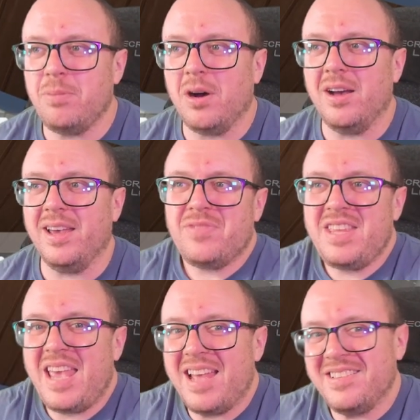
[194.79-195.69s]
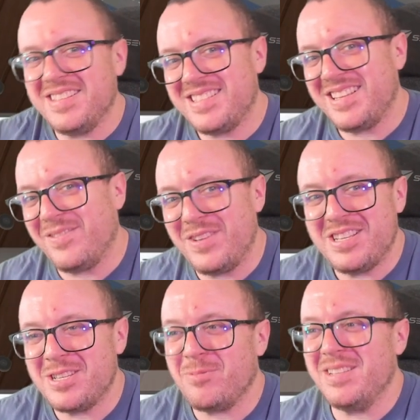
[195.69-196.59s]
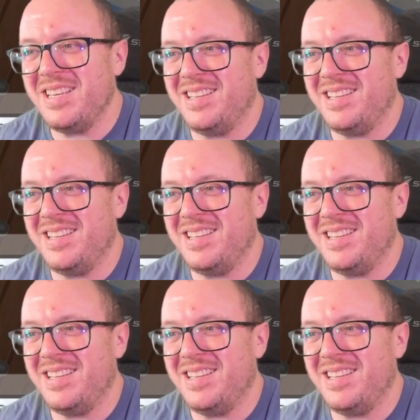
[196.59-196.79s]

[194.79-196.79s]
But yeah, this stuff, it just wasn't